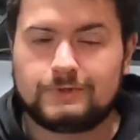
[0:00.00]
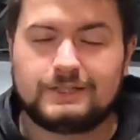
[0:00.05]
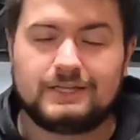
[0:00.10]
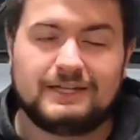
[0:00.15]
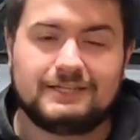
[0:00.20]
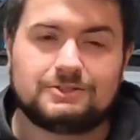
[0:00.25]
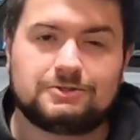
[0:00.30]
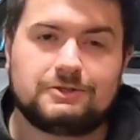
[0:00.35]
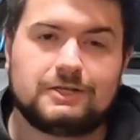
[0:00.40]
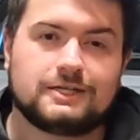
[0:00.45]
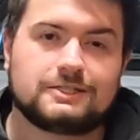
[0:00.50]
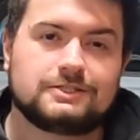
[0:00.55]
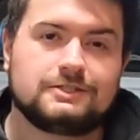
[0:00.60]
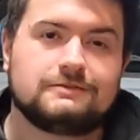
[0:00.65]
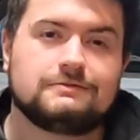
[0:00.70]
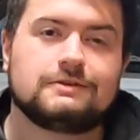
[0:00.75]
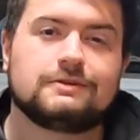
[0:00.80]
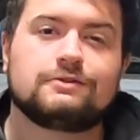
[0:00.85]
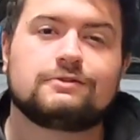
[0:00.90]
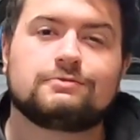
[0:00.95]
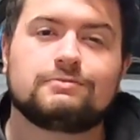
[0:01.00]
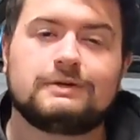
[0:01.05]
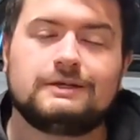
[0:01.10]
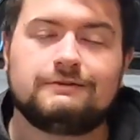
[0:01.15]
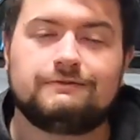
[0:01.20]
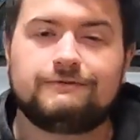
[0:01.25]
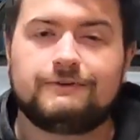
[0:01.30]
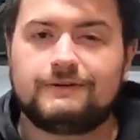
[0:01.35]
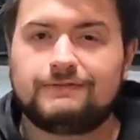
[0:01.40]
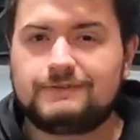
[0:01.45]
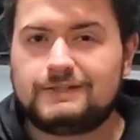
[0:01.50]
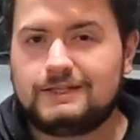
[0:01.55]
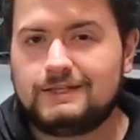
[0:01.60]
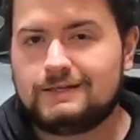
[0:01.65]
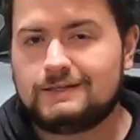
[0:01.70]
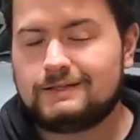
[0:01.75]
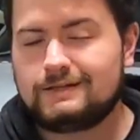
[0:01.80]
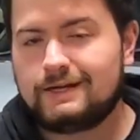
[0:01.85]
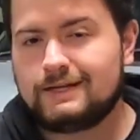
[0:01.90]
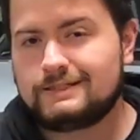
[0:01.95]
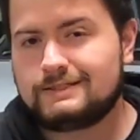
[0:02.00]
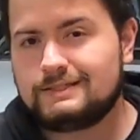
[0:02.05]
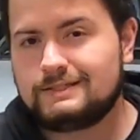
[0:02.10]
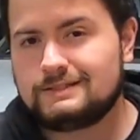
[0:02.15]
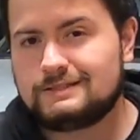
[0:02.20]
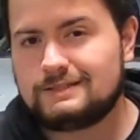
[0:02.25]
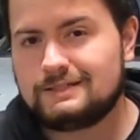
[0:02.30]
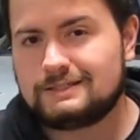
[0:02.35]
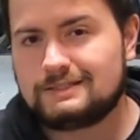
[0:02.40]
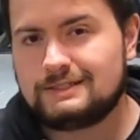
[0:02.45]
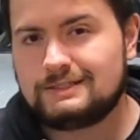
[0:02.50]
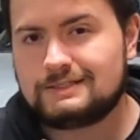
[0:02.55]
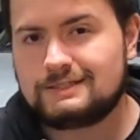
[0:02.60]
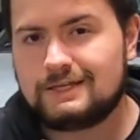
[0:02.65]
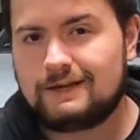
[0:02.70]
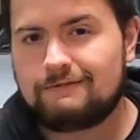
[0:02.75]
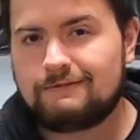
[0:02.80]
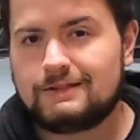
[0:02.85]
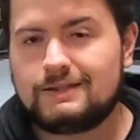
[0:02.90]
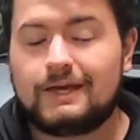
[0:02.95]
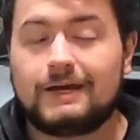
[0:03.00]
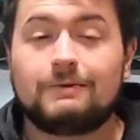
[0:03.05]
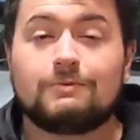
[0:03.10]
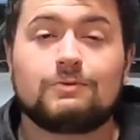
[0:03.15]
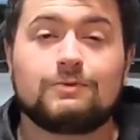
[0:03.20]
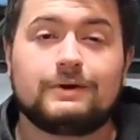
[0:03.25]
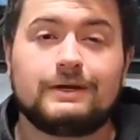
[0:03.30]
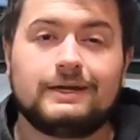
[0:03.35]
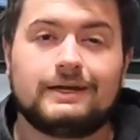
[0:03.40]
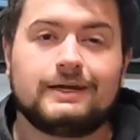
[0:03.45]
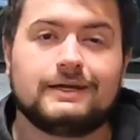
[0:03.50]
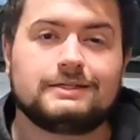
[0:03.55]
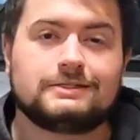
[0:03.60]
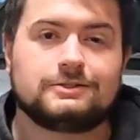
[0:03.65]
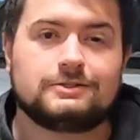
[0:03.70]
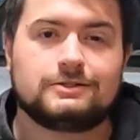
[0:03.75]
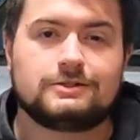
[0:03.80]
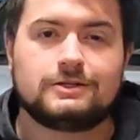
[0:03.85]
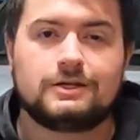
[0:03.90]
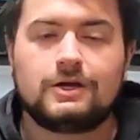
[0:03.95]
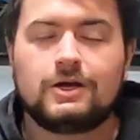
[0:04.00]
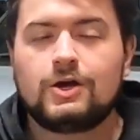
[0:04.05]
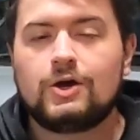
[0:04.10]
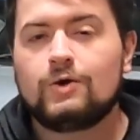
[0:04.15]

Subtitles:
With the introduction of the 350 in 1967, they re-entered